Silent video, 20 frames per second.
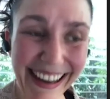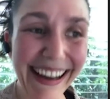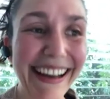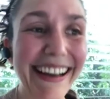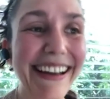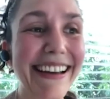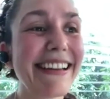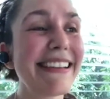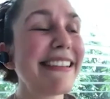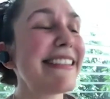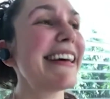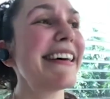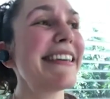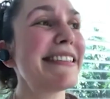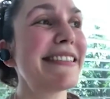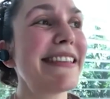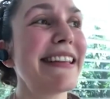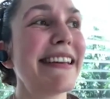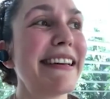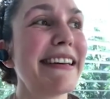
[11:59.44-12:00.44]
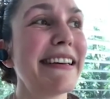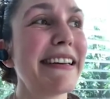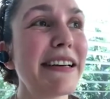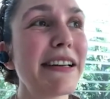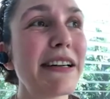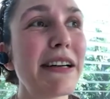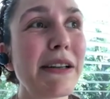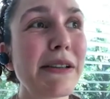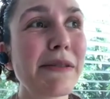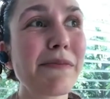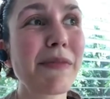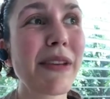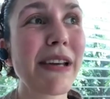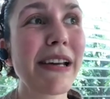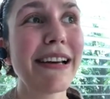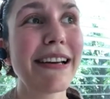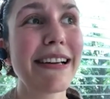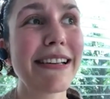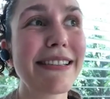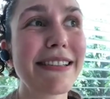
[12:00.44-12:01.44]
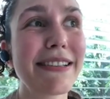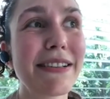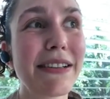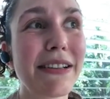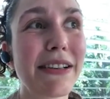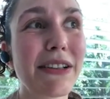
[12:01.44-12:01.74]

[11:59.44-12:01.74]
it has like it's a